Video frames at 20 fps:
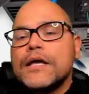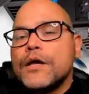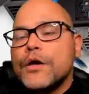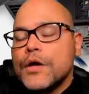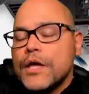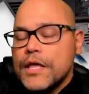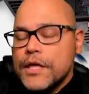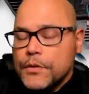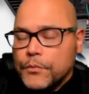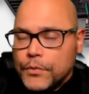
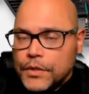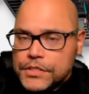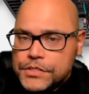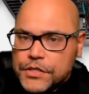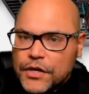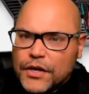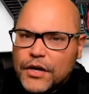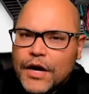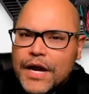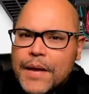It runs on
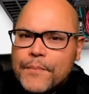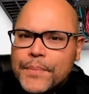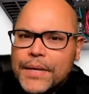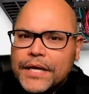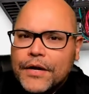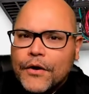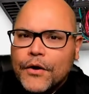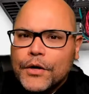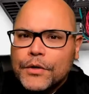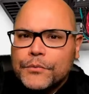our Epic
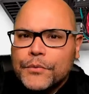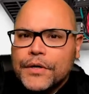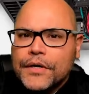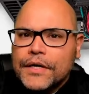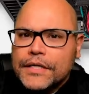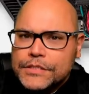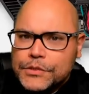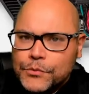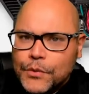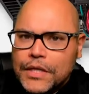hardware
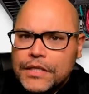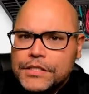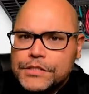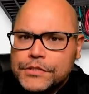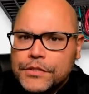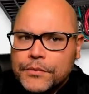as well as our